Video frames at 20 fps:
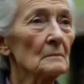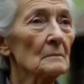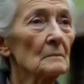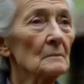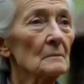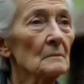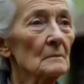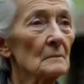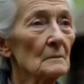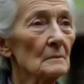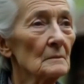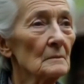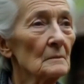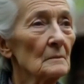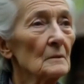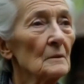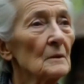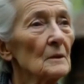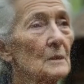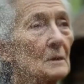"That
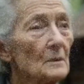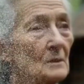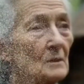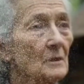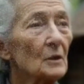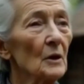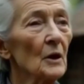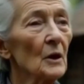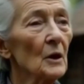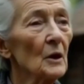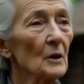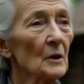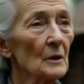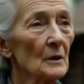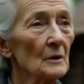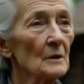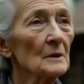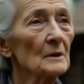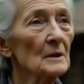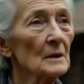wasn't love,
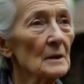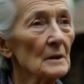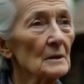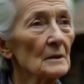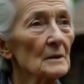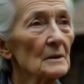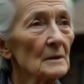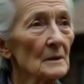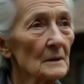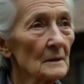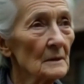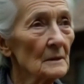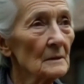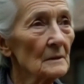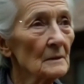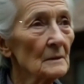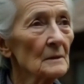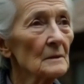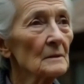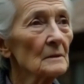baby. That
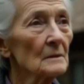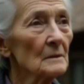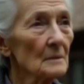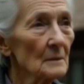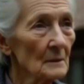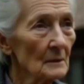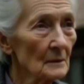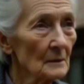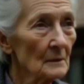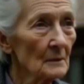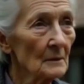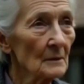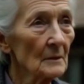was evil."